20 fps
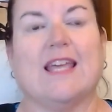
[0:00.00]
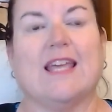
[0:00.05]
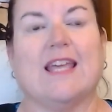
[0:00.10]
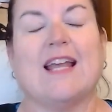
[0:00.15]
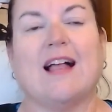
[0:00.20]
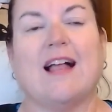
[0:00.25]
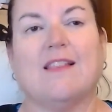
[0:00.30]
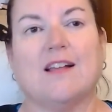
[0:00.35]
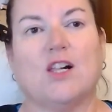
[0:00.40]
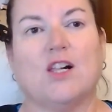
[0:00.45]
And
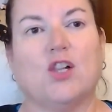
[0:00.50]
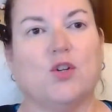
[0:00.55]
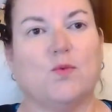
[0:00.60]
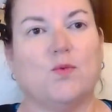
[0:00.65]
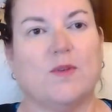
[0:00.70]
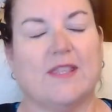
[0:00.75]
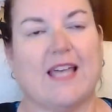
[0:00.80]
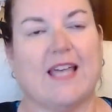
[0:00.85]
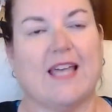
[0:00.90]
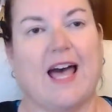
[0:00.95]
I'll include
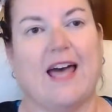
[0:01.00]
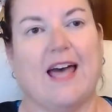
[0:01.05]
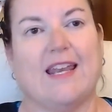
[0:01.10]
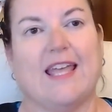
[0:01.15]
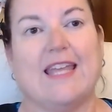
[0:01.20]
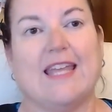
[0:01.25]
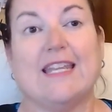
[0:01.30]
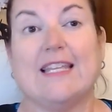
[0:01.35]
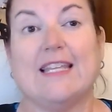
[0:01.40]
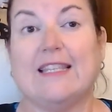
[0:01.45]
with that
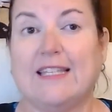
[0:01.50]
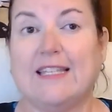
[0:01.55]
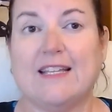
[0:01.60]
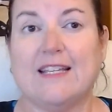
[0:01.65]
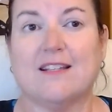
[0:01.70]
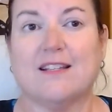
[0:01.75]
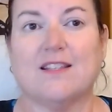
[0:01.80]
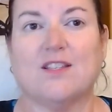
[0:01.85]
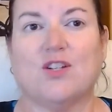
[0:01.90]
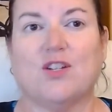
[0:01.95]
any
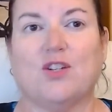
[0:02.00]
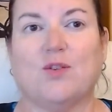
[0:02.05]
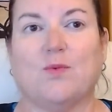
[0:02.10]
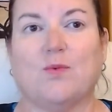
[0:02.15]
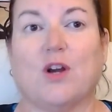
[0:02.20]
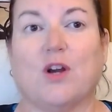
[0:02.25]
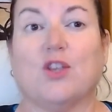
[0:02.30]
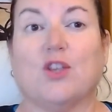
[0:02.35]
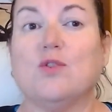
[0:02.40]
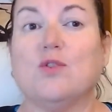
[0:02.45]
links to
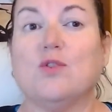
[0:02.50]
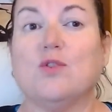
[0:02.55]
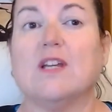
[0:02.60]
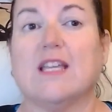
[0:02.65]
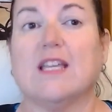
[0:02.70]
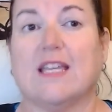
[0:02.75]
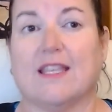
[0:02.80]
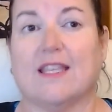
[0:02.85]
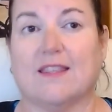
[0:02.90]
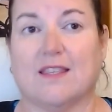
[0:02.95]
where you can
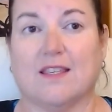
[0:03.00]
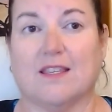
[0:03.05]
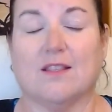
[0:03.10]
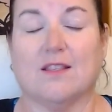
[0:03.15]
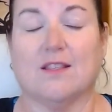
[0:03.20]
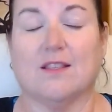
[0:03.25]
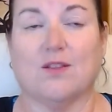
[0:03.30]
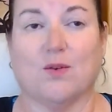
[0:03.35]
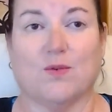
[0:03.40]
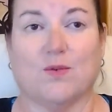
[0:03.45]
get
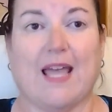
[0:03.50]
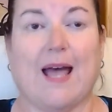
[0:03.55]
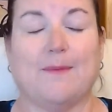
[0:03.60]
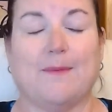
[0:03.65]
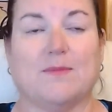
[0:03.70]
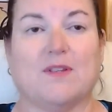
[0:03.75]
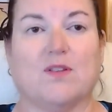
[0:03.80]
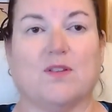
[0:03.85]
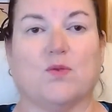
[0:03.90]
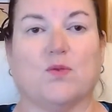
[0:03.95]
those
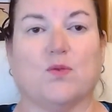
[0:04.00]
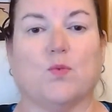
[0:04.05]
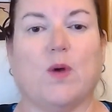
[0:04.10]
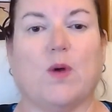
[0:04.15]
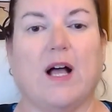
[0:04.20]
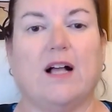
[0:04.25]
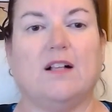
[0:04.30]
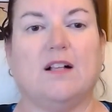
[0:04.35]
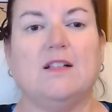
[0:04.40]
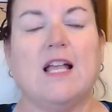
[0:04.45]
apps as
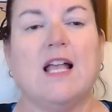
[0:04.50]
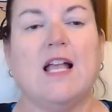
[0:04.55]
well.